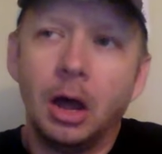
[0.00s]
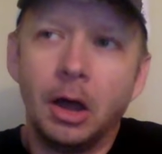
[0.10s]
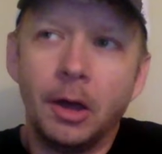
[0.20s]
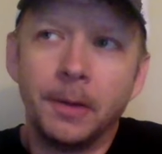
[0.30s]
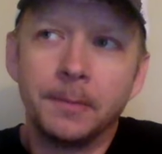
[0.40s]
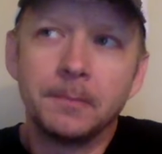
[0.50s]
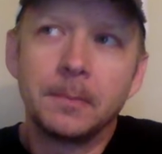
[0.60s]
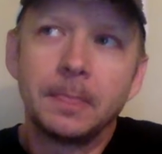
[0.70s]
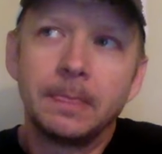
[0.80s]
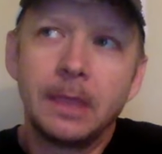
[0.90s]
Um,
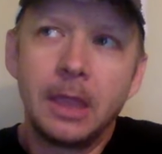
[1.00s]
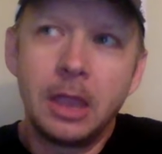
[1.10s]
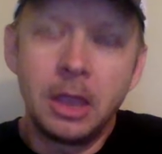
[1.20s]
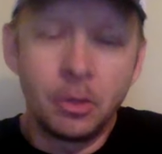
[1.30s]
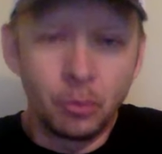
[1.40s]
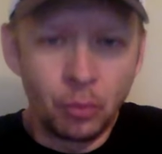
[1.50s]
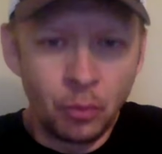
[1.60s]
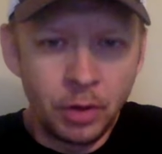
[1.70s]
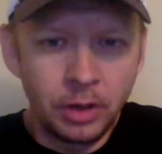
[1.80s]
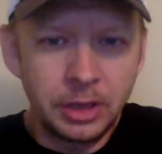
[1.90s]
it
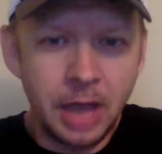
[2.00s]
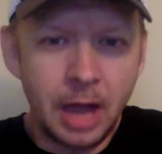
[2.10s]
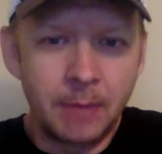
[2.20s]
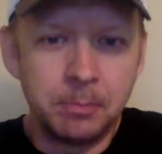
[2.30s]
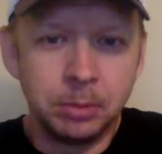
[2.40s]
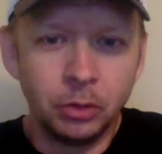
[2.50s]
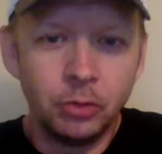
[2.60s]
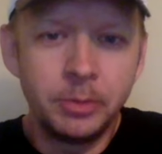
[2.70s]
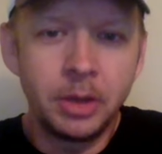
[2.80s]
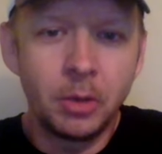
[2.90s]
really kind of
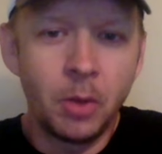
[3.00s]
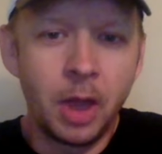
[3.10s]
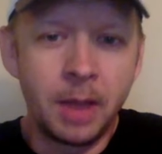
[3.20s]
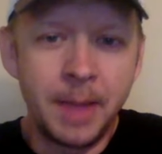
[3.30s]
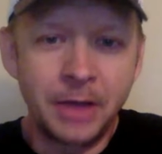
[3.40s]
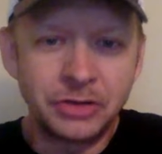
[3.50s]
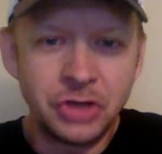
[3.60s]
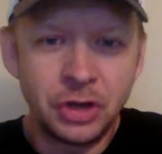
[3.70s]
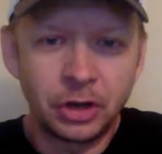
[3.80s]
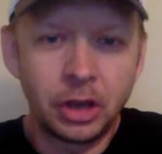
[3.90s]
blew me away about
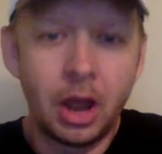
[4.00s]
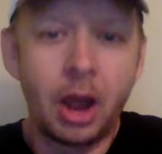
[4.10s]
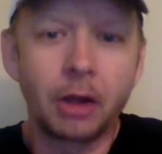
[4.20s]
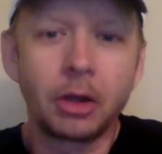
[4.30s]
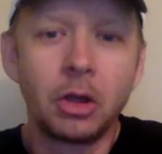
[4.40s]
10 o'clock